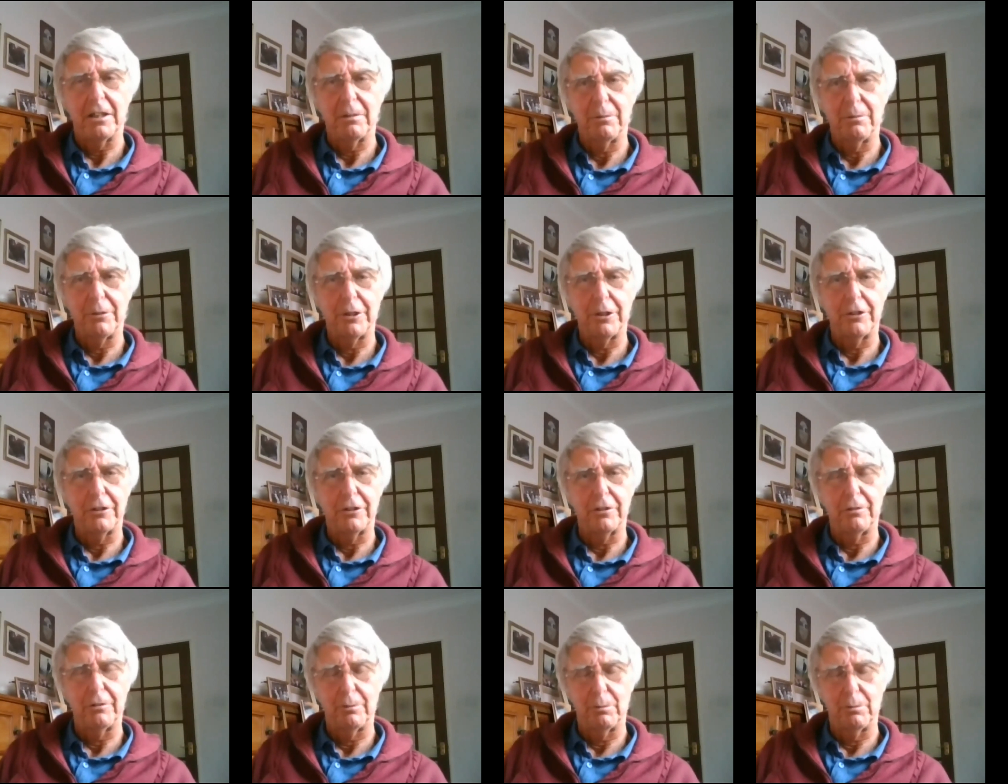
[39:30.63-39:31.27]

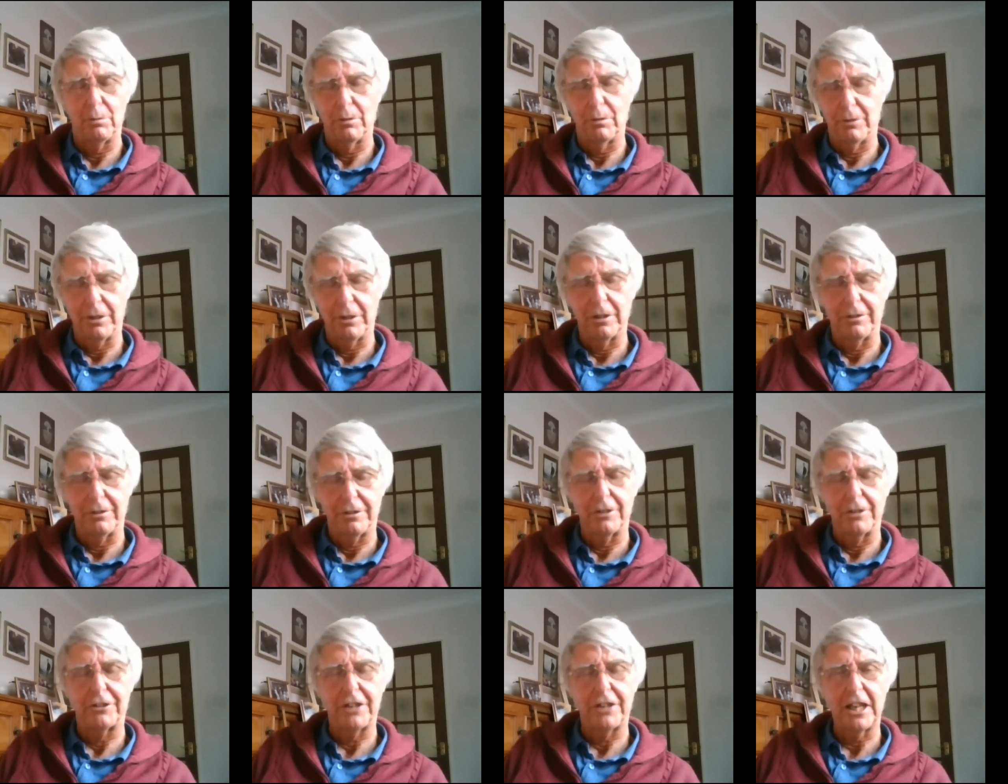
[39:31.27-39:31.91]

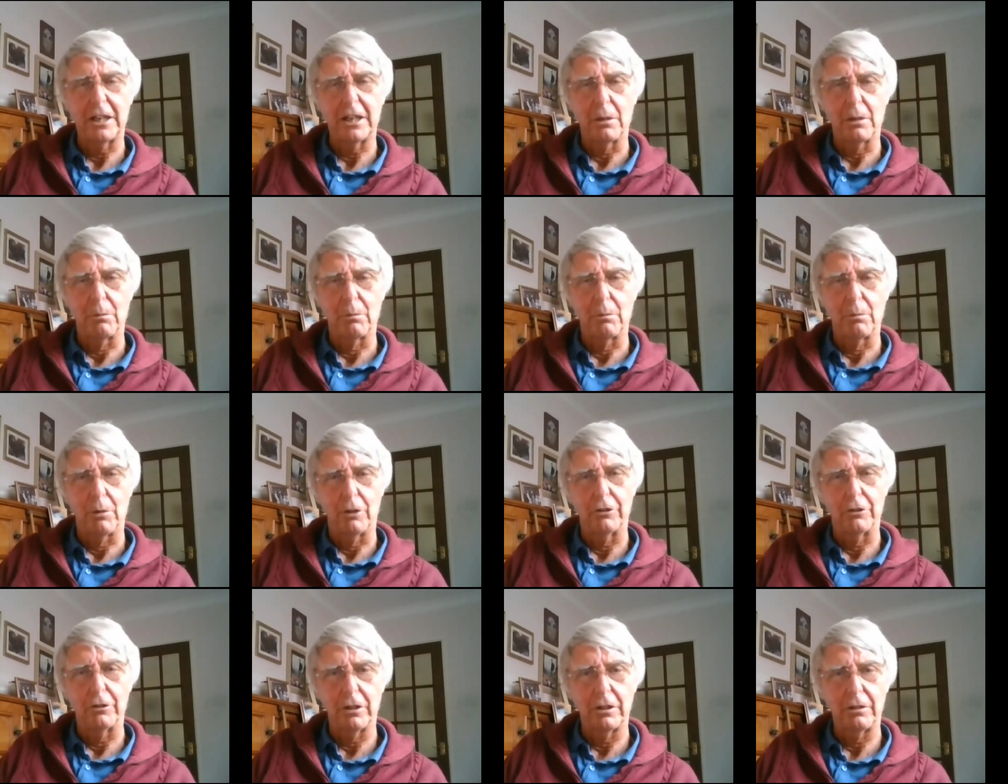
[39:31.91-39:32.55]
The second
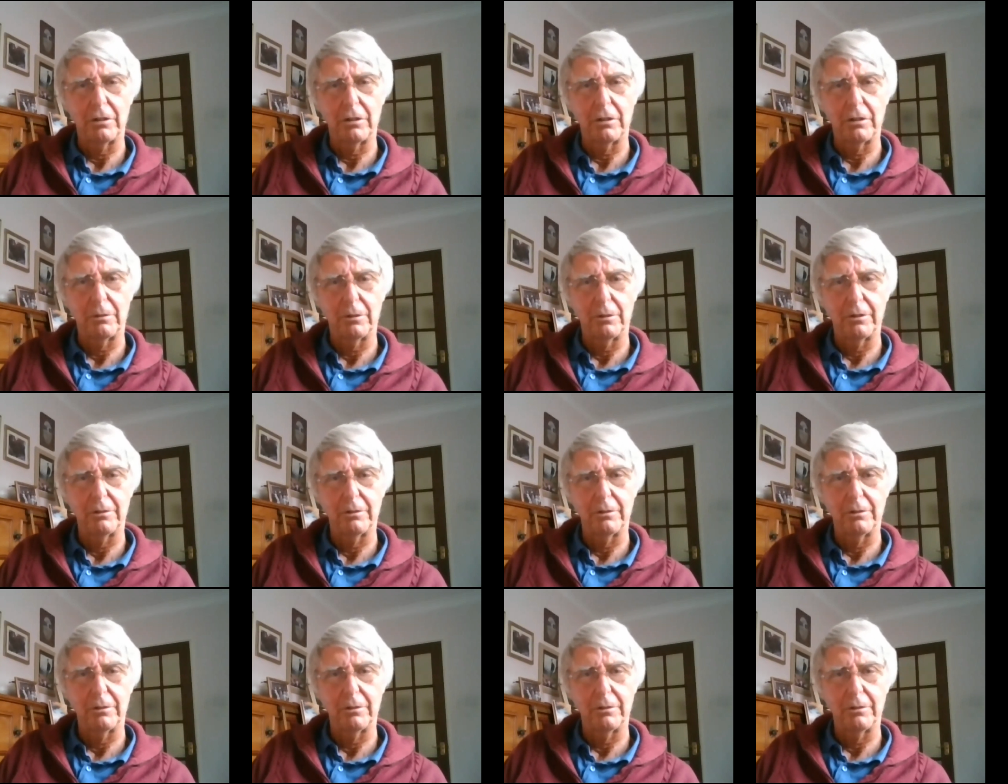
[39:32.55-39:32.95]
one,